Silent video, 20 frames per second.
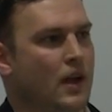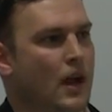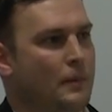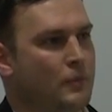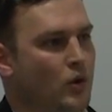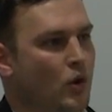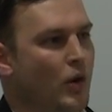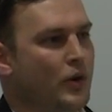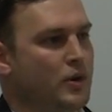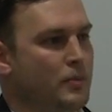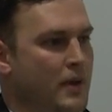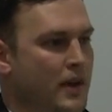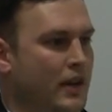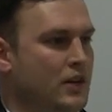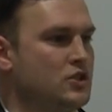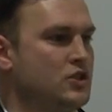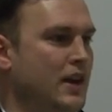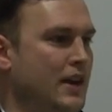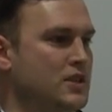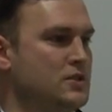I'm going to make a
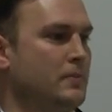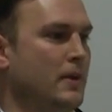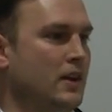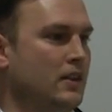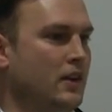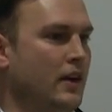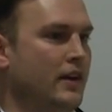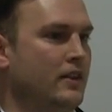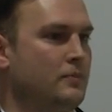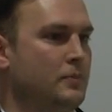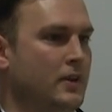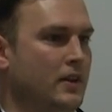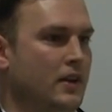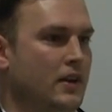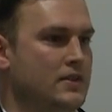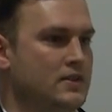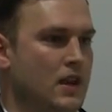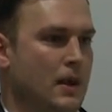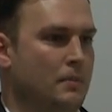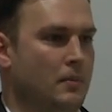change in my life
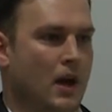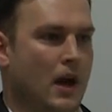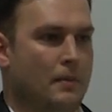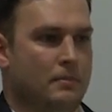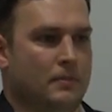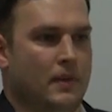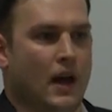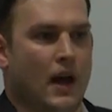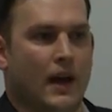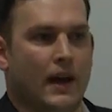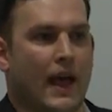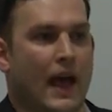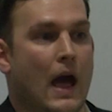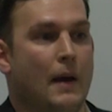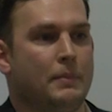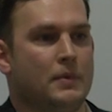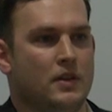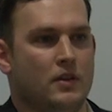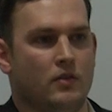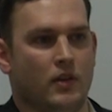because I'm, I'm not
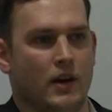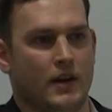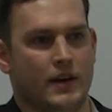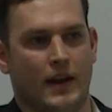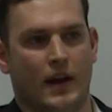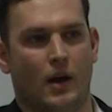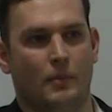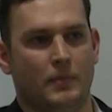happy right now.